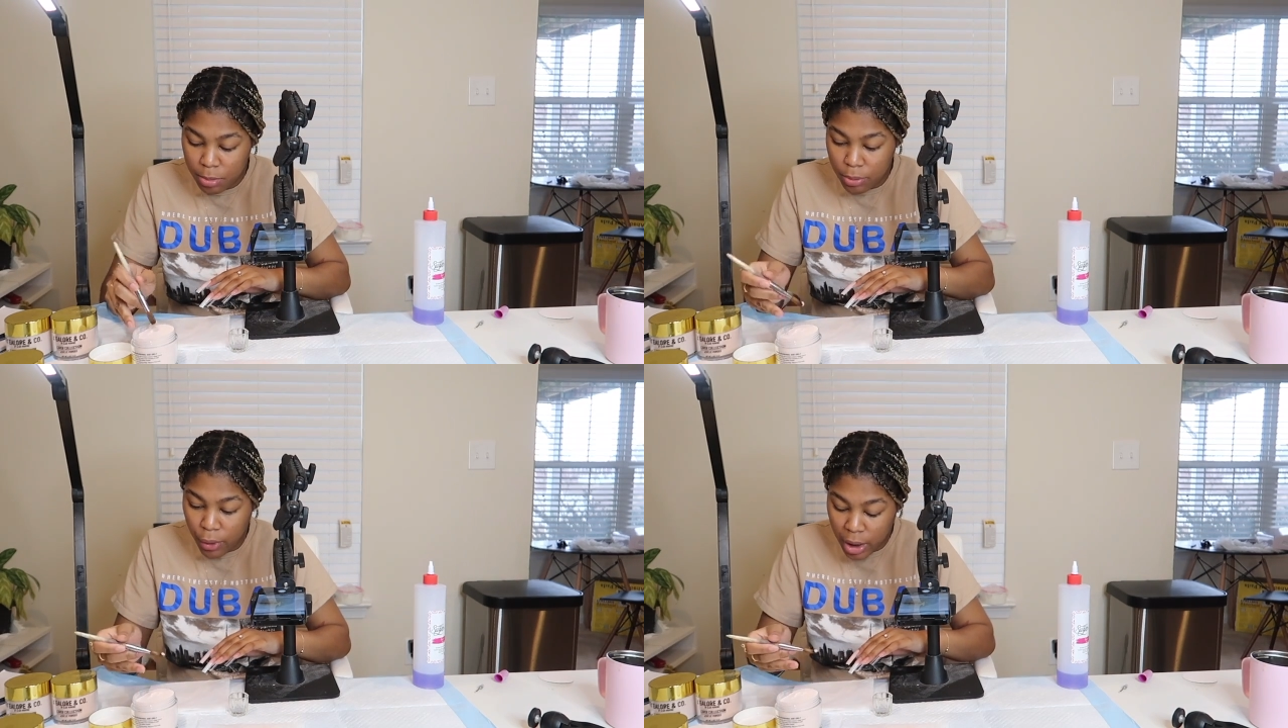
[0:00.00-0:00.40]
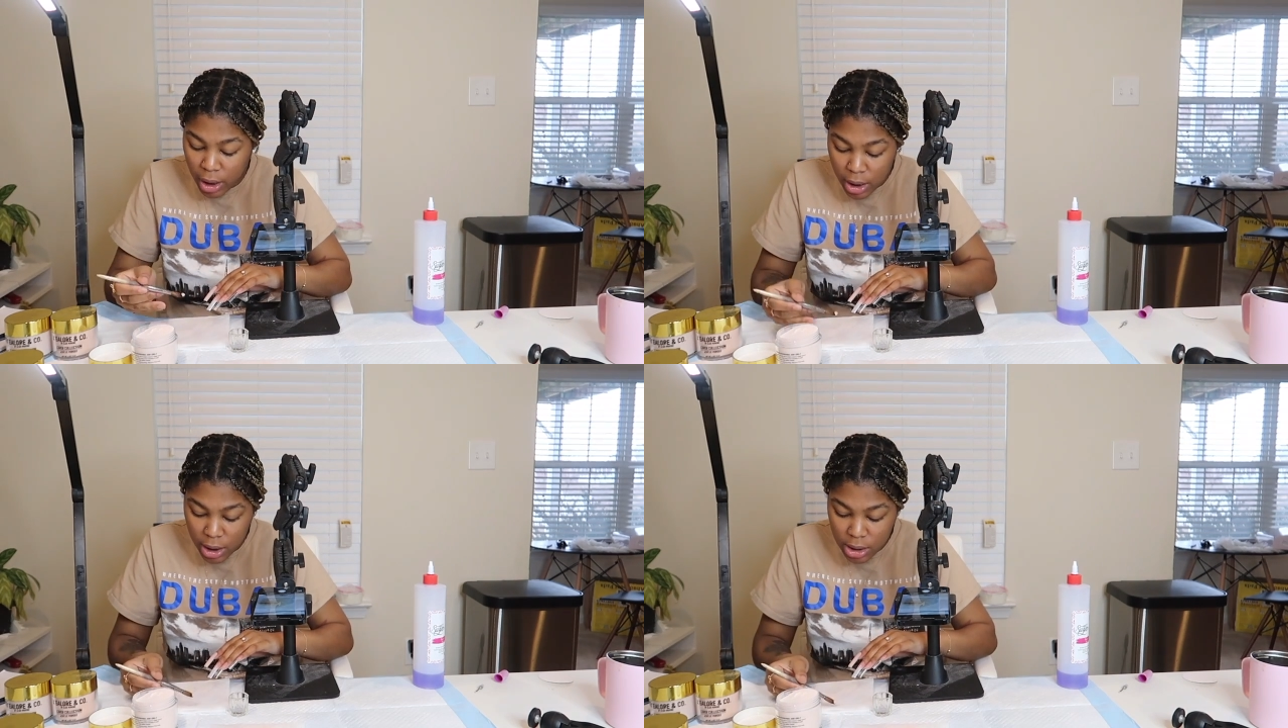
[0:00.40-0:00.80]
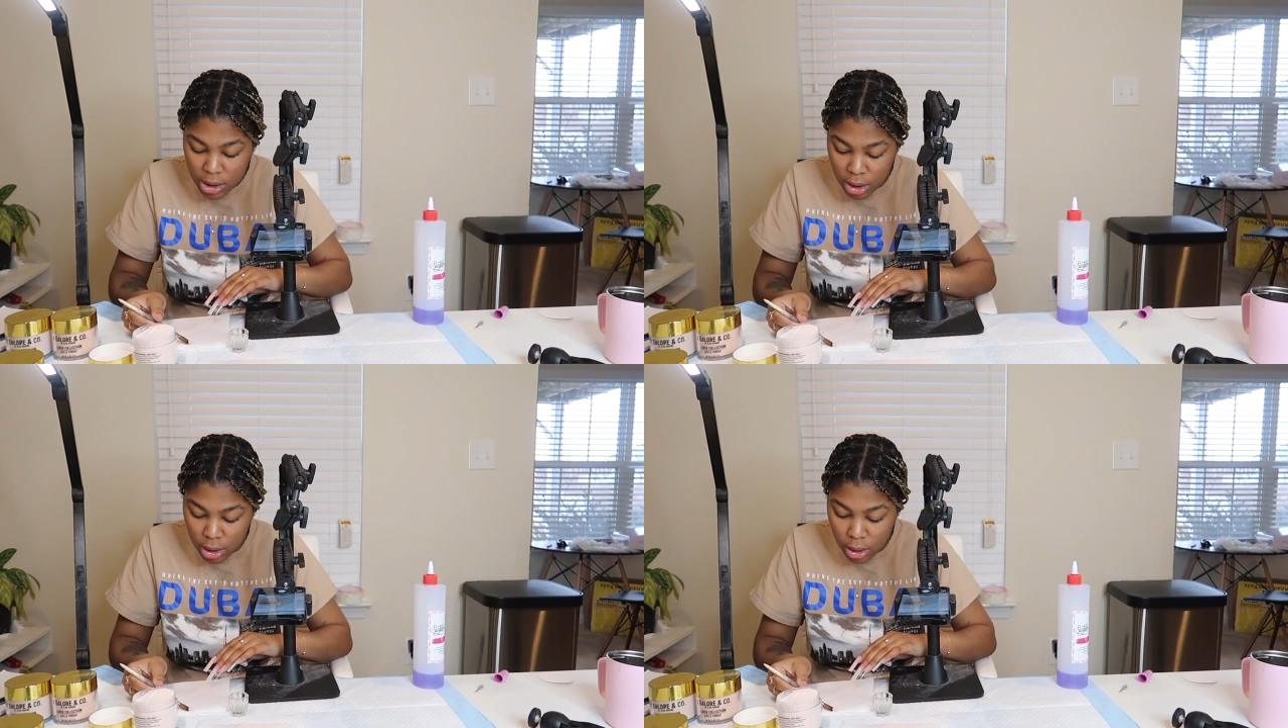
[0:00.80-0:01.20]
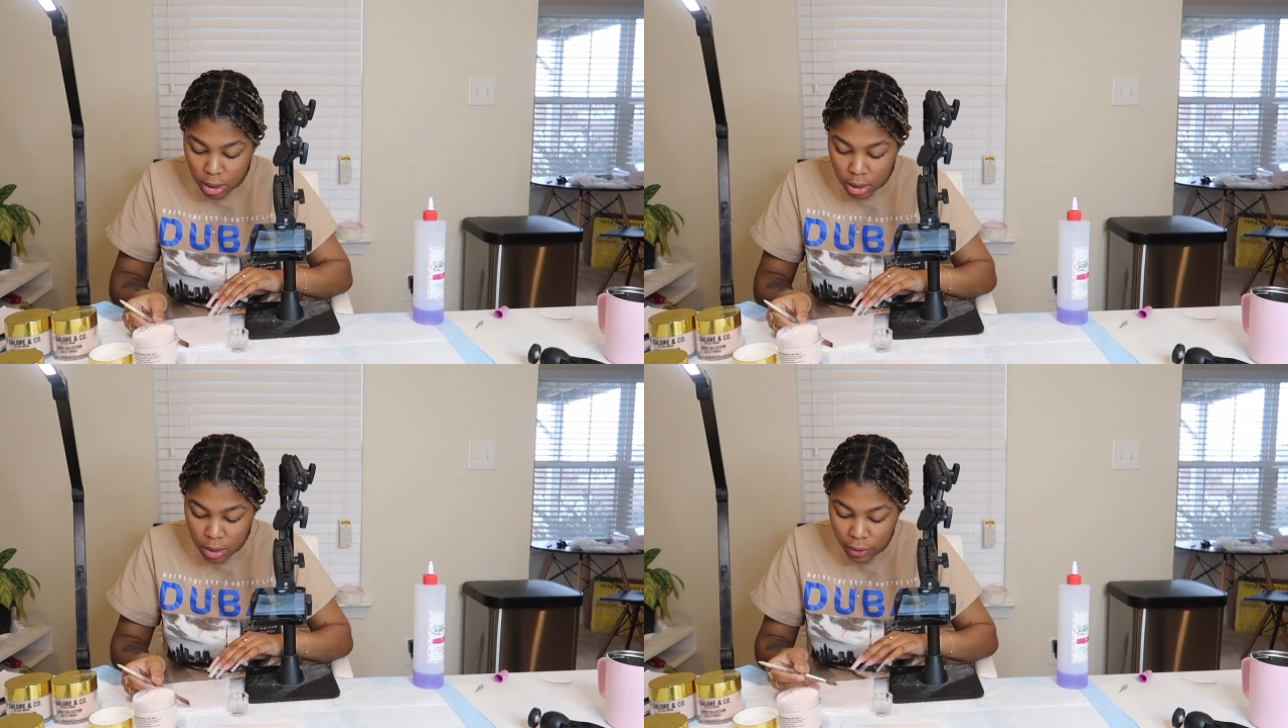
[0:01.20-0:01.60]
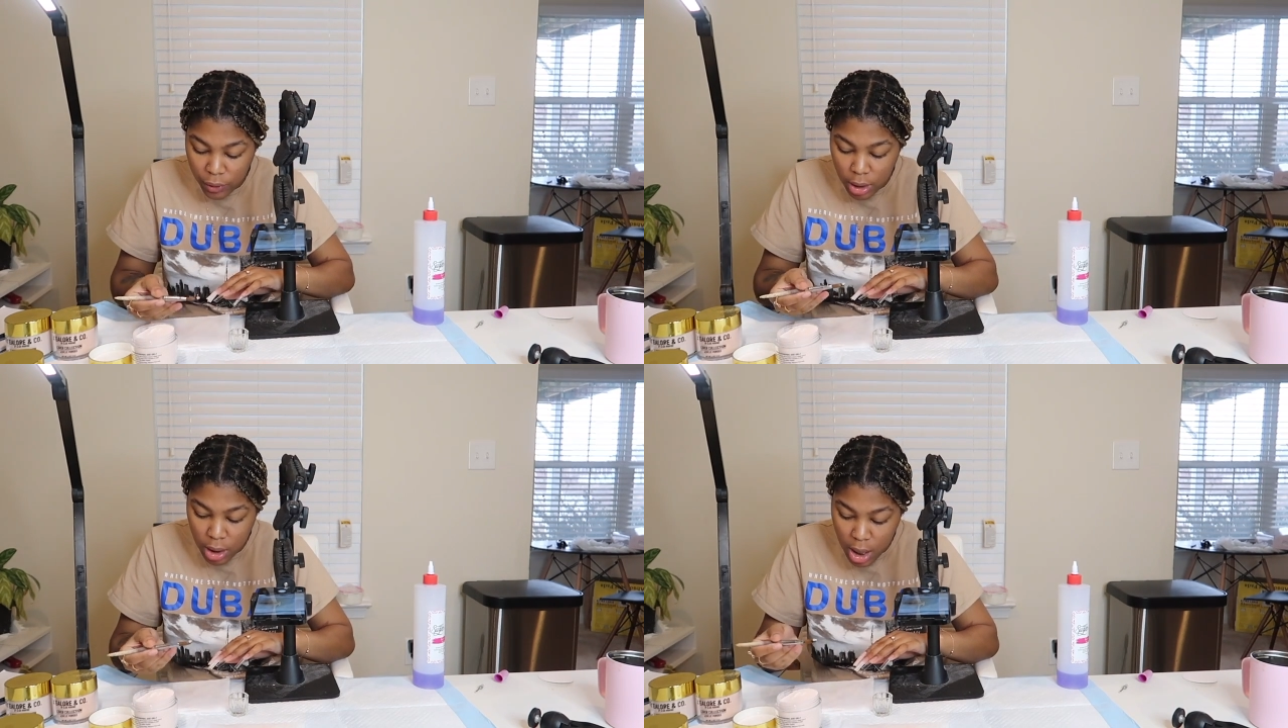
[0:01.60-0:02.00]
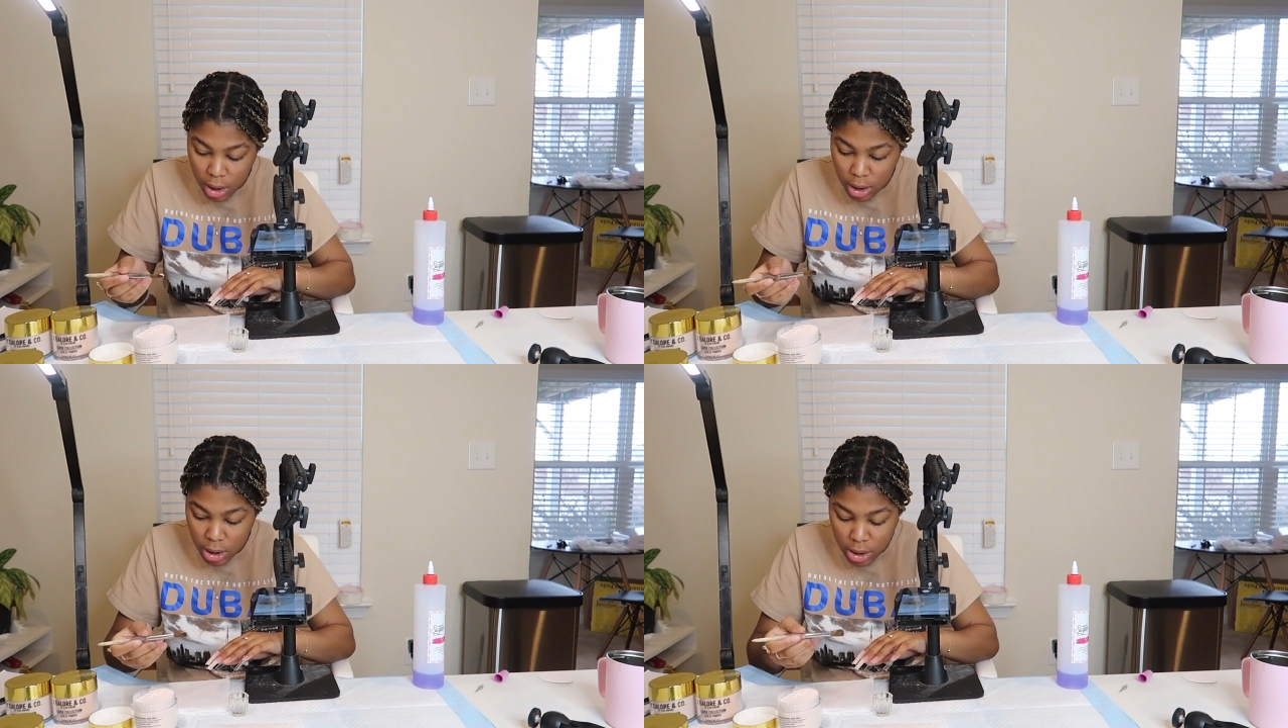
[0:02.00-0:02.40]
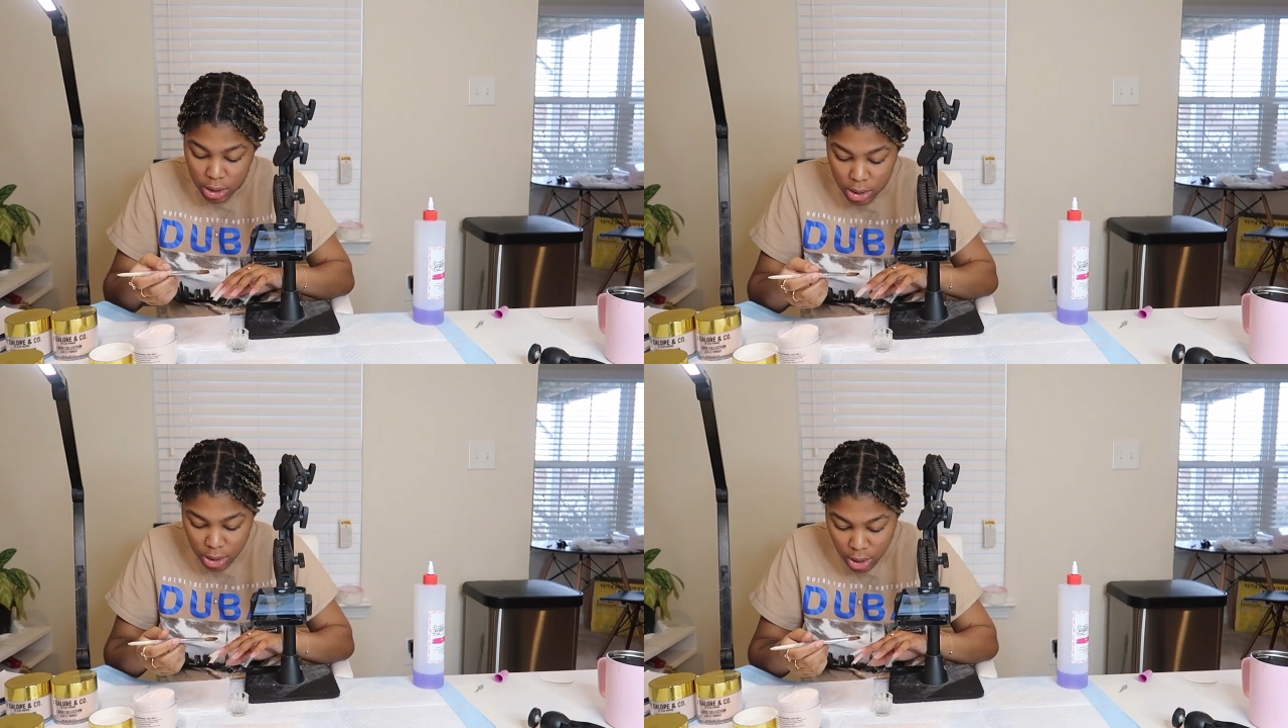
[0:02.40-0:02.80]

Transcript: brands and different colors.